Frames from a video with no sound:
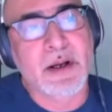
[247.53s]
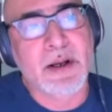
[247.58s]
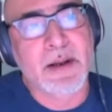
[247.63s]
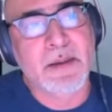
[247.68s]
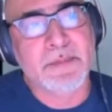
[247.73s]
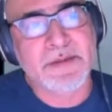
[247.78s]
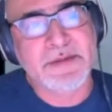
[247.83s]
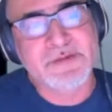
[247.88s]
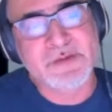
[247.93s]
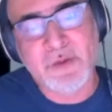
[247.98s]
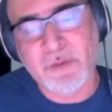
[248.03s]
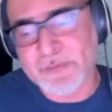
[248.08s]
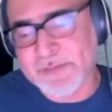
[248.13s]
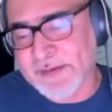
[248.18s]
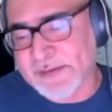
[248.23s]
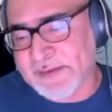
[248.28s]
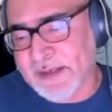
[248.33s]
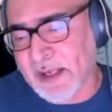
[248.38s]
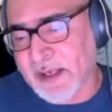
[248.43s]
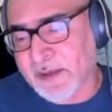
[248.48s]
It's not that
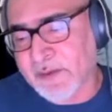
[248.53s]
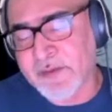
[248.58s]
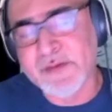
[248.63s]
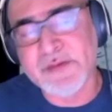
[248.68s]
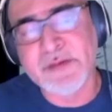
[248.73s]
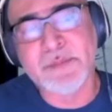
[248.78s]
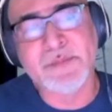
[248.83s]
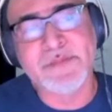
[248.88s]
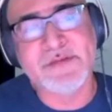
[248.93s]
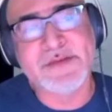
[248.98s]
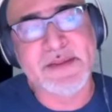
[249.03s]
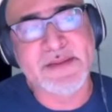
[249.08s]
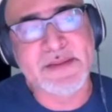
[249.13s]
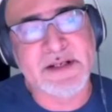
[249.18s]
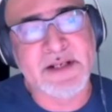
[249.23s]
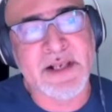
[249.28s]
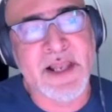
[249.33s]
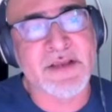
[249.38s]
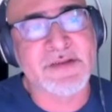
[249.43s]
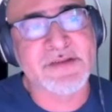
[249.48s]
the algorithms and the
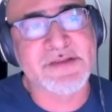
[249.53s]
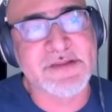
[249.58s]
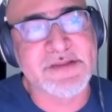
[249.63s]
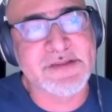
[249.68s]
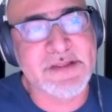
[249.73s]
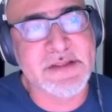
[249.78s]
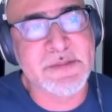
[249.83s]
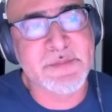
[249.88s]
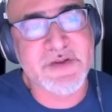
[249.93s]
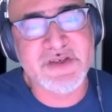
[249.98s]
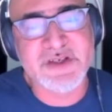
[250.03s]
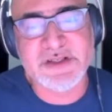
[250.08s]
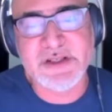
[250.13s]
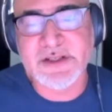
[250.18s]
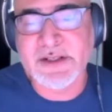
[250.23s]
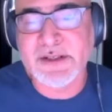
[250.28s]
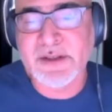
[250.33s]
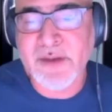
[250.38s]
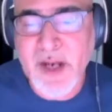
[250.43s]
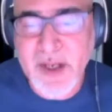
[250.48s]
classes and the machine
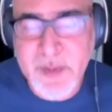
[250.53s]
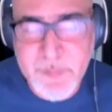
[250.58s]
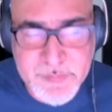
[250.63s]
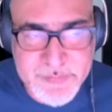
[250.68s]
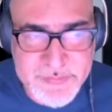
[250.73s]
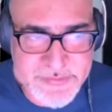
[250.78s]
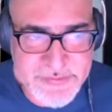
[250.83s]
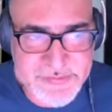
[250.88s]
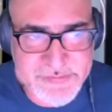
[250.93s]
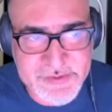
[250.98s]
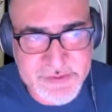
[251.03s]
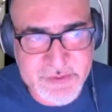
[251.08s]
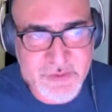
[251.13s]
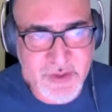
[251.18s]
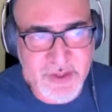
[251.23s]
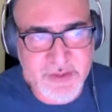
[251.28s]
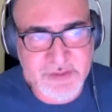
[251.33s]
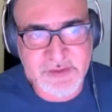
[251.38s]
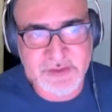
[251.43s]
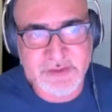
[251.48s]
learning libraries that you're
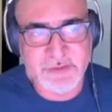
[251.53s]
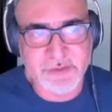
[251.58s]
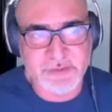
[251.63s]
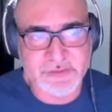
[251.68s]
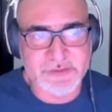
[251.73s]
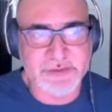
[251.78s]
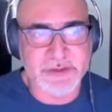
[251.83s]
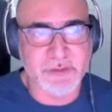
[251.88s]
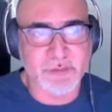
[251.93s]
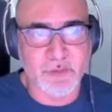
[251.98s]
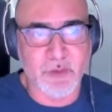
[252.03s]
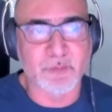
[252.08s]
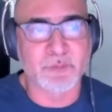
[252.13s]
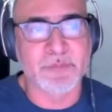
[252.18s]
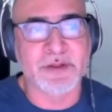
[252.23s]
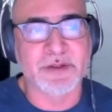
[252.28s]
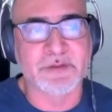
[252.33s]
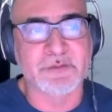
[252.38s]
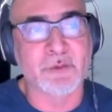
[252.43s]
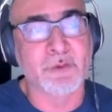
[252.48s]
actually using are
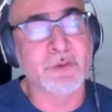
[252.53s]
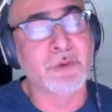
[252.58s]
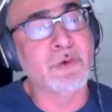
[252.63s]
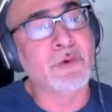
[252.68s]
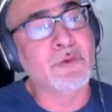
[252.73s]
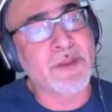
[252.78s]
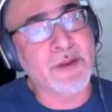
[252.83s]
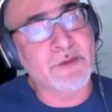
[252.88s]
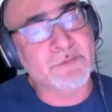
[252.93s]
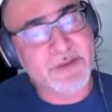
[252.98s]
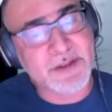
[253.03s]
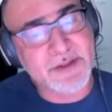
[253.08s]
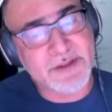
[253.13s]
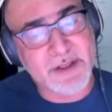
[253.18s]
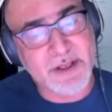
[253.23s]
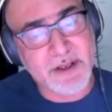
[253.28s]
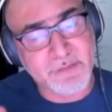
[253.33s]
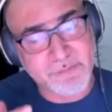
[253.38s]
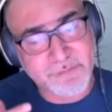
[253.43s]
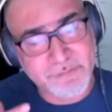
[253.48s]
complex, although they've done
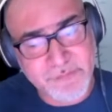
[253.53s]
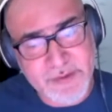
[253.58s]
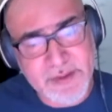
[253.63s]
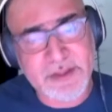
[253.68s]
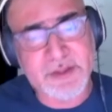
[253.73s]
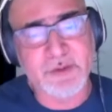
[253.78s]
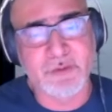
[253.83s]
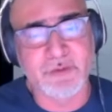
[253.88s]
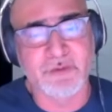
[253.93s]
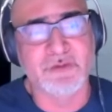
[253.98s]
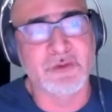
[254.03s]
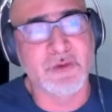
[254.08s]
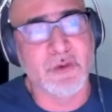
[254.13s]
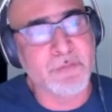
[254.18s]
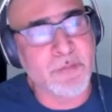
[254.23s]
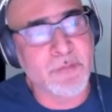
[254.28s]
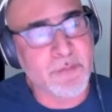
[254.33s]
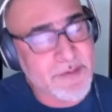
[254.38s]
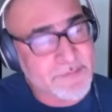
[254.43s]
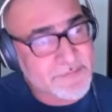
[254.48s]
a fairly good job
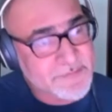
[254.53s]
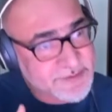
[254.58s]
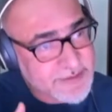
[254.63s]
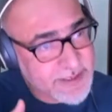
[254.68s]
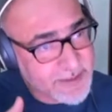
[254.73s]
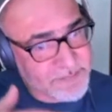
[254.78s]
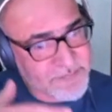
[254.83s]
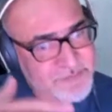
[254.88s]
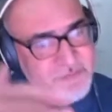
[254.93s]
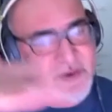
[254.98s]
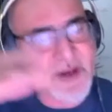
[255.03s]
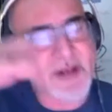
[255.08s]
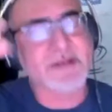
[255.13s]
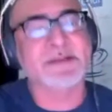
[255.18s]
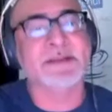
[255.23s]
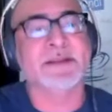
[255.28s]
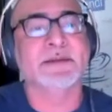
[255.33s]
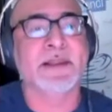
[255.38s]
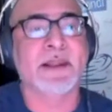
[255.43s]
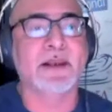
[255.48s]
of
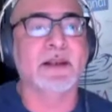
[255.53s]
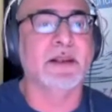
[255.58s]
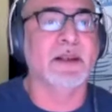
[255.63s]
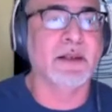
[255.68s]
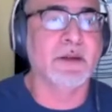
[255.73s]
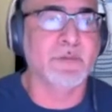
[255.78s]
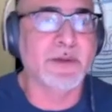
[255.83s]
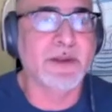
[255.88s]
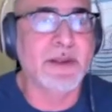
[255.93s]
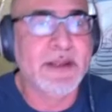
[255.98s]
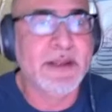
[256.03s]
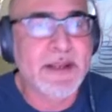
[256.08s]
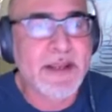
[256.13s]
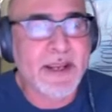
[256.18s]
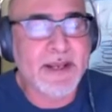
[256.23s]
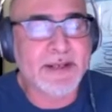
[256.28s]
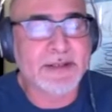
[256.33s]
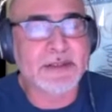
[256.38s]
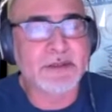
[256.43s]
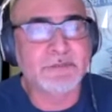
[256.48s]
abstracting that a little bit
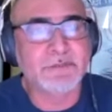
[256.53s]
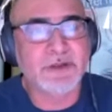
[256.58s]
and giving